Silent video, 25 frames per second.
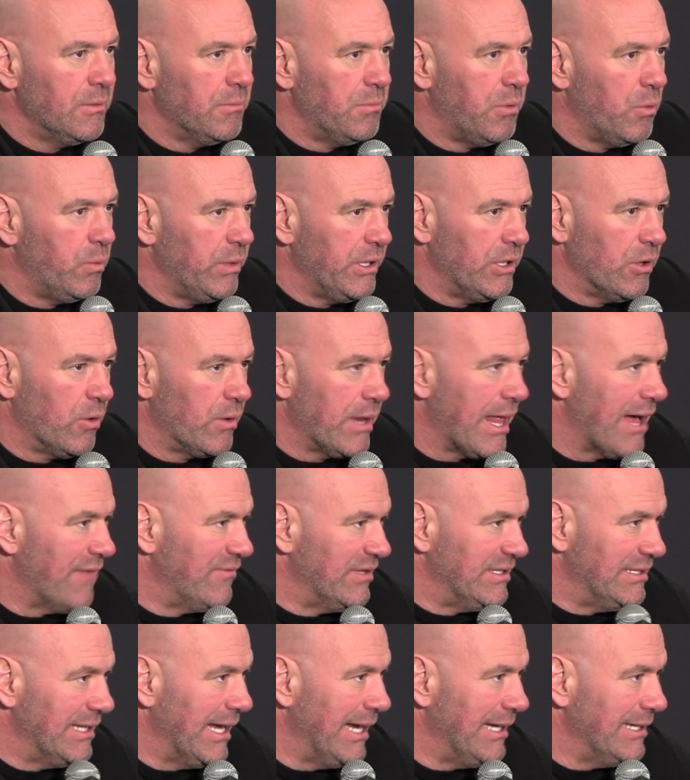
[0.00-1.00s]
But we don't
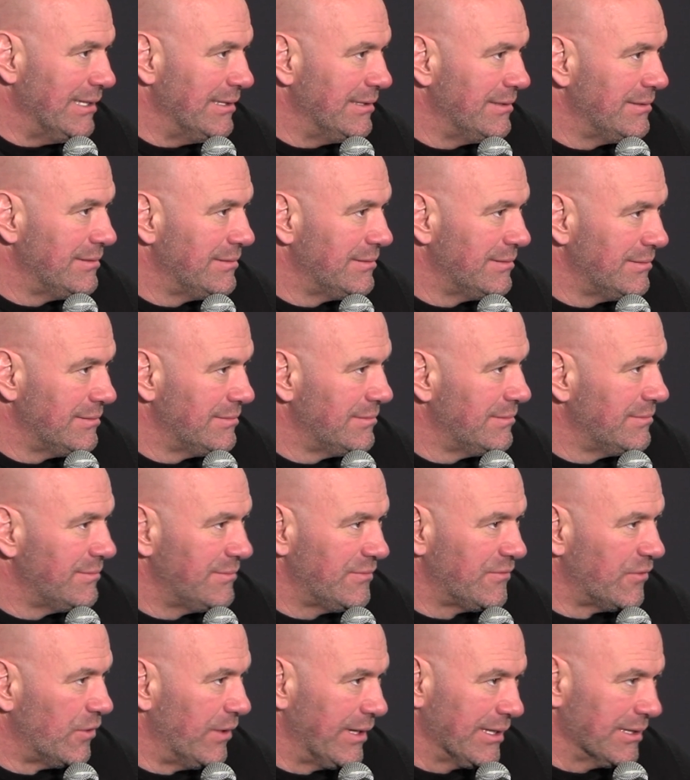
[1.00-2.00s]
have a date
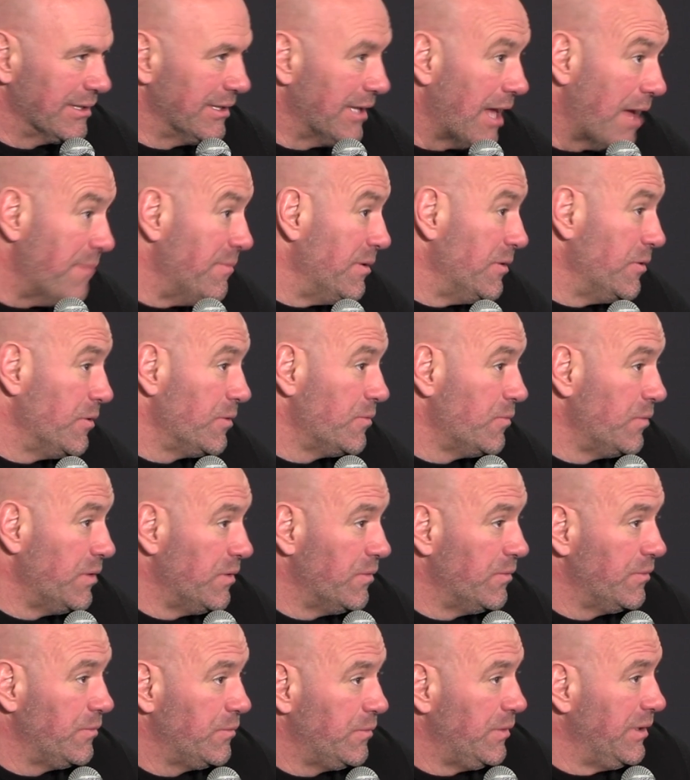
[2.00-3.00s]
for England. I mean, we
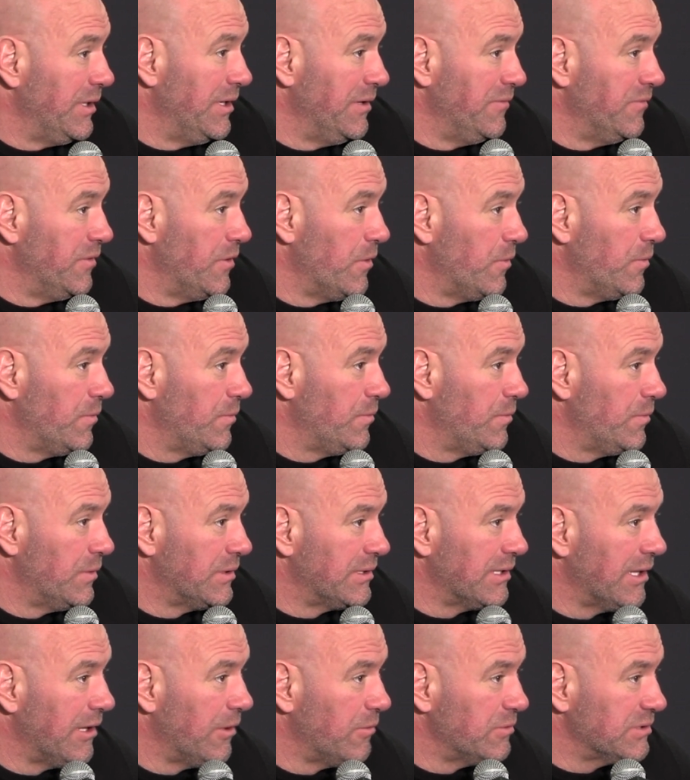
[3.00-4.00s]
didn't even know
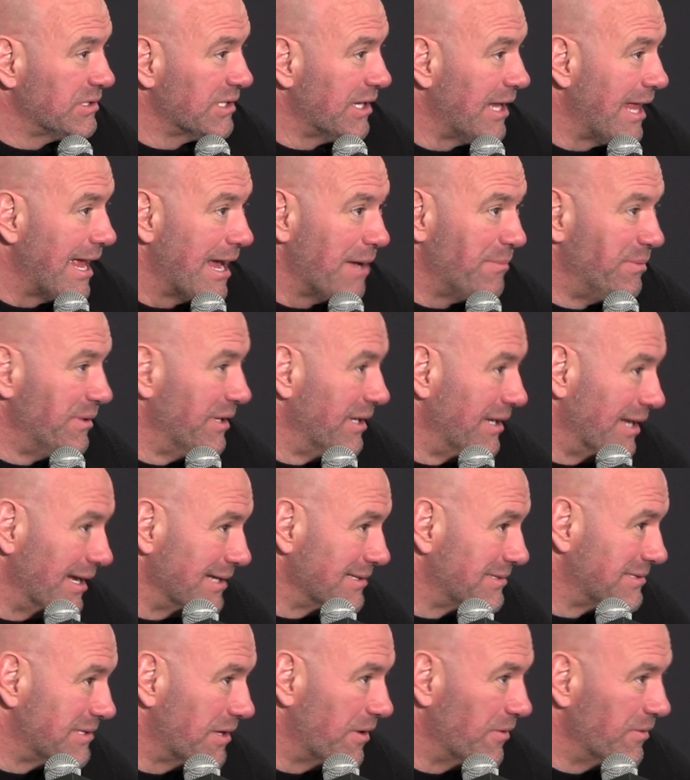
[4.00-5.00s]
what the hell was going to happen
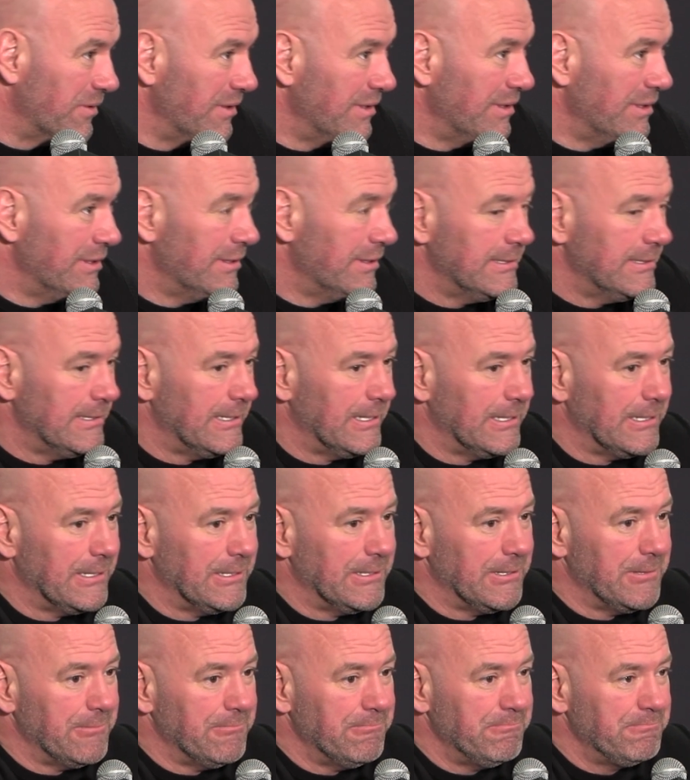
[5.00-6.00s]
tonight. So,
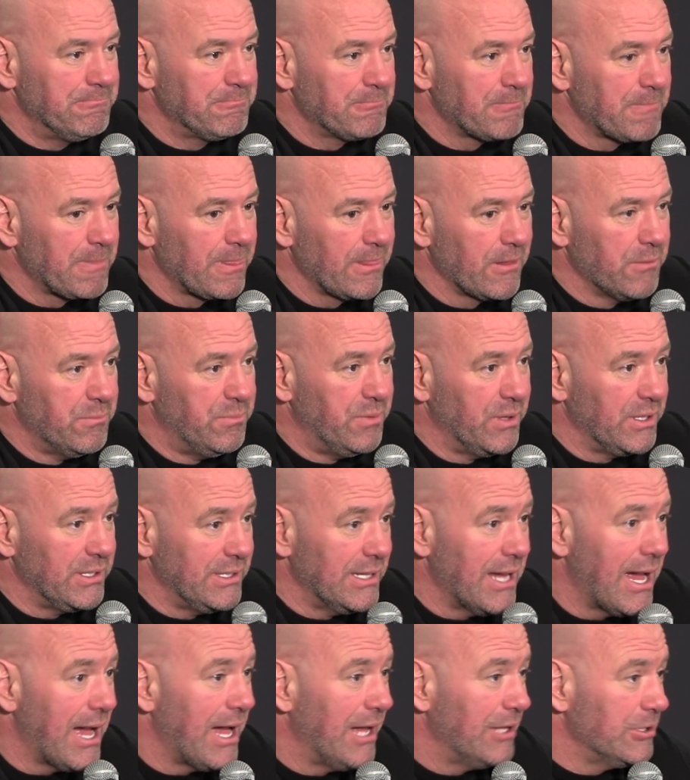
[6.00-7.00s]
but
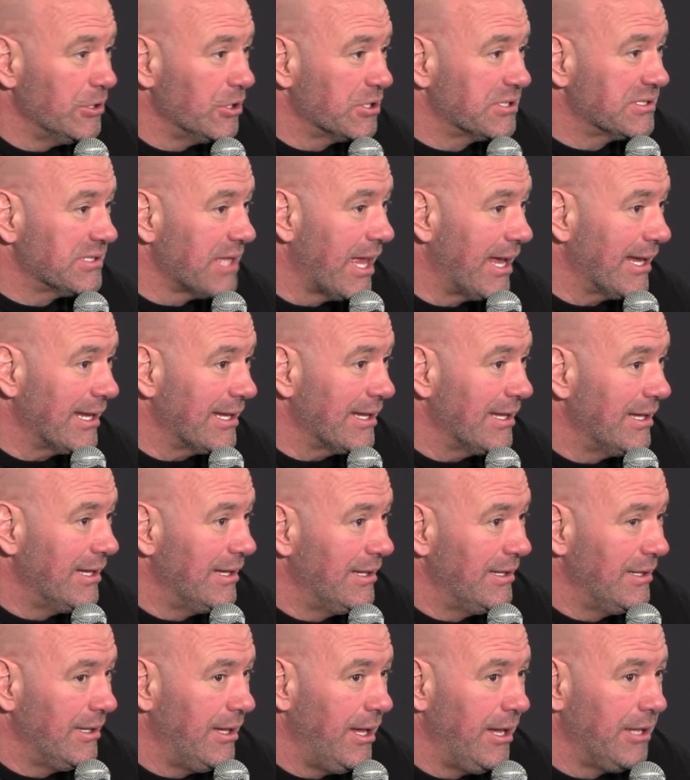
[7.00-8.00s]
yeah, it looks like
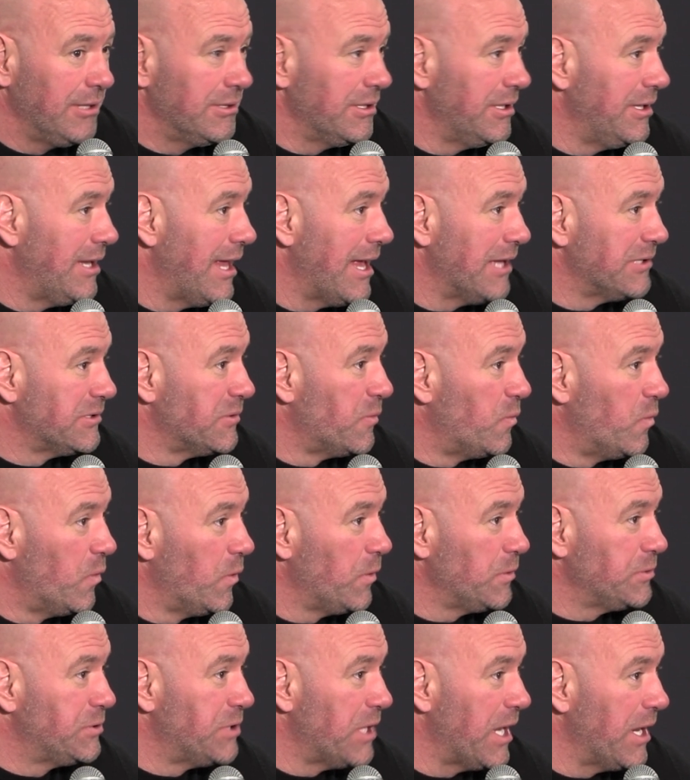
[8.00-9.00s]
England has a
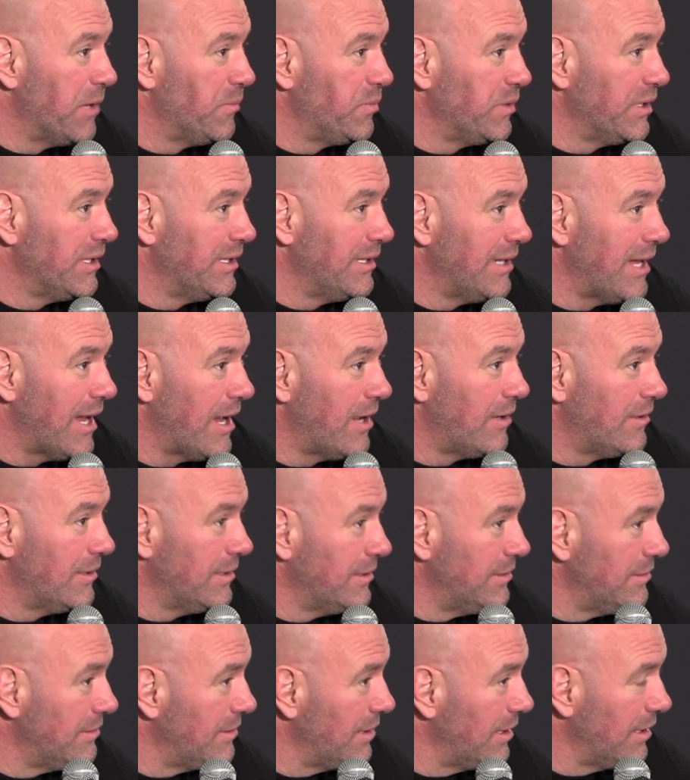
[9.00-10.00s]
world champion now,
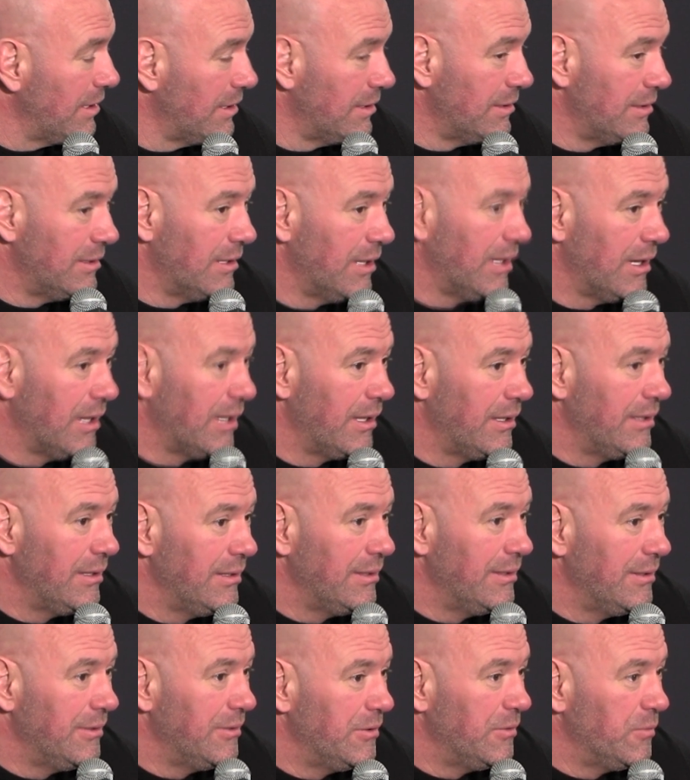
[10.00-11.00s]
and we're
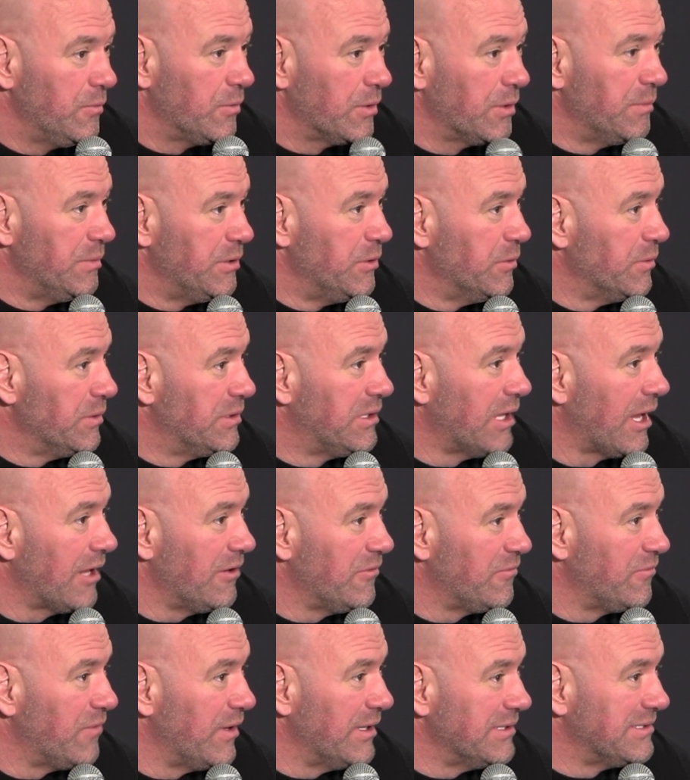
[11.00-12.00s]
going to be doing
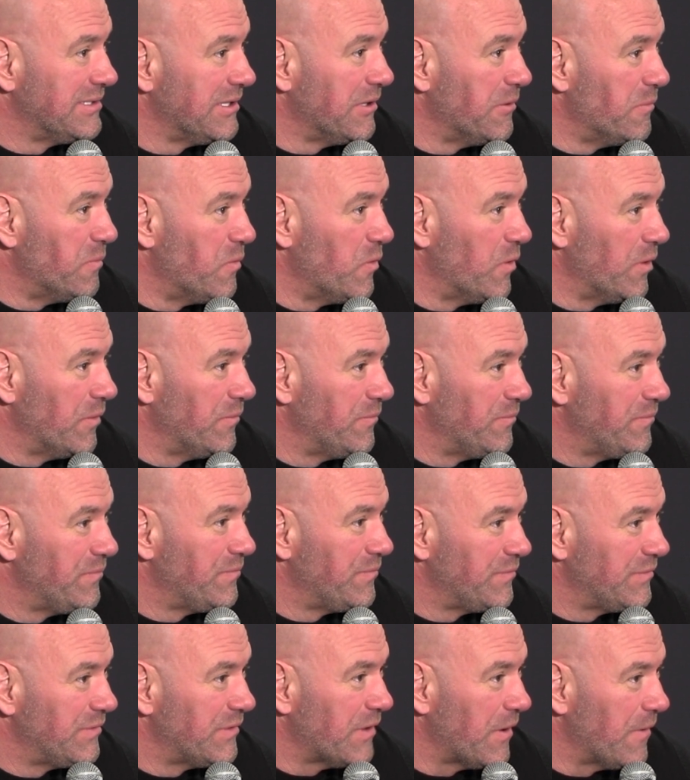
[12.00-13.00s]
title fights here more.
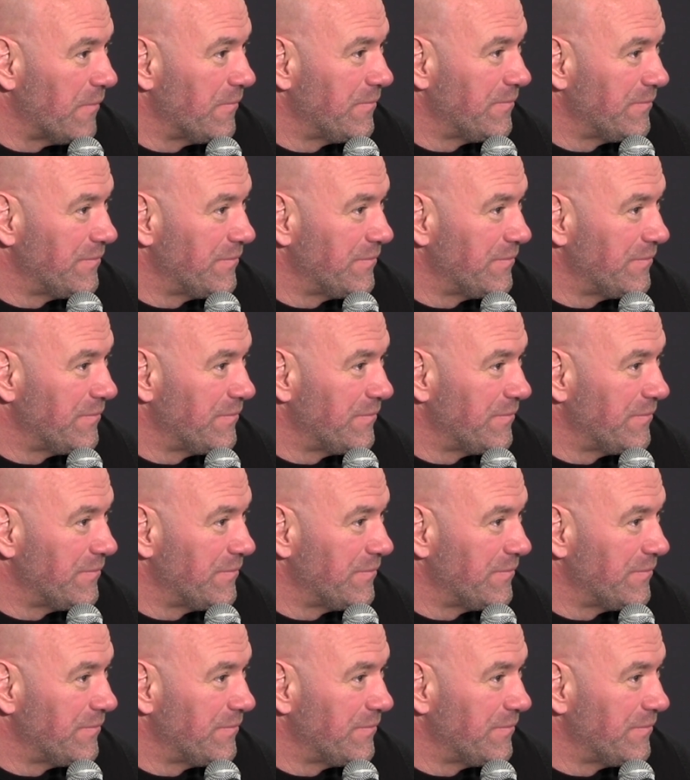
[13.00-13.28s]
So